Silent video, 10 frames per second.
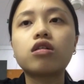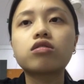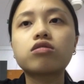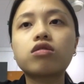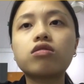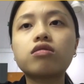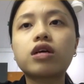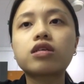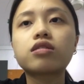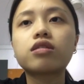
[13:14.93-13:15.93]
So
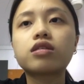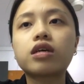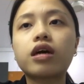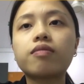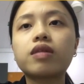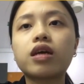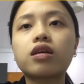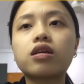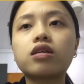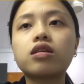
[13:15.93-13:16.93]
thus the time
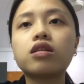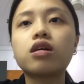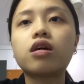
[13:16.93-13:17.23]
taken